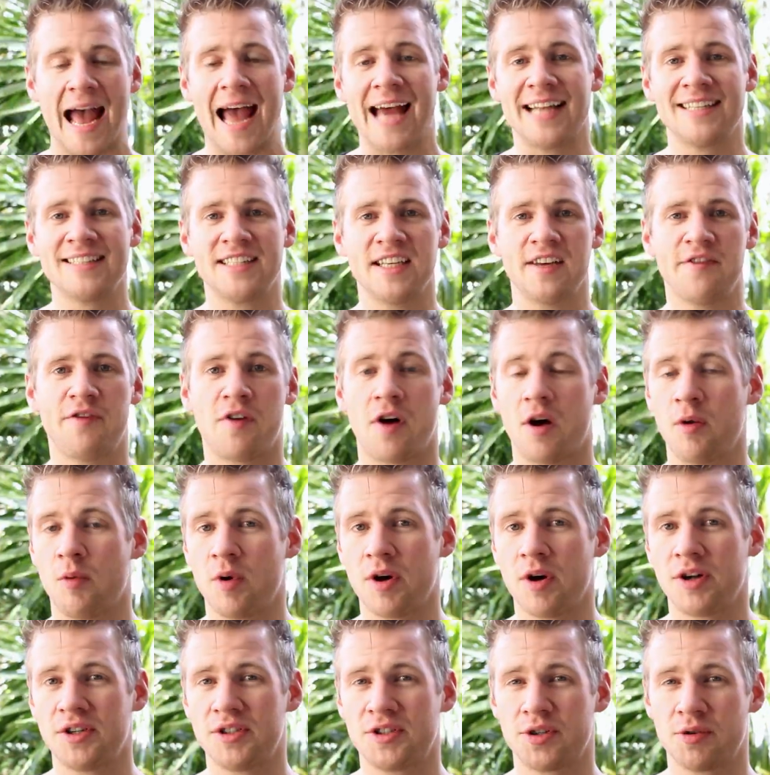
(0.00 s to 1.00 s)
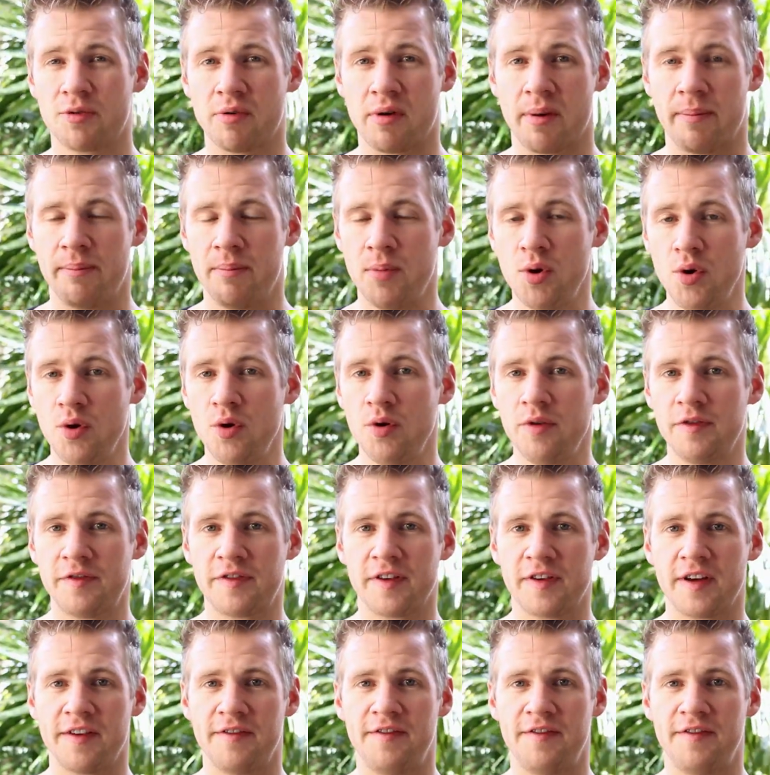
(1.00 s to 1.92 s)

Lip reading: and if I wanted to remove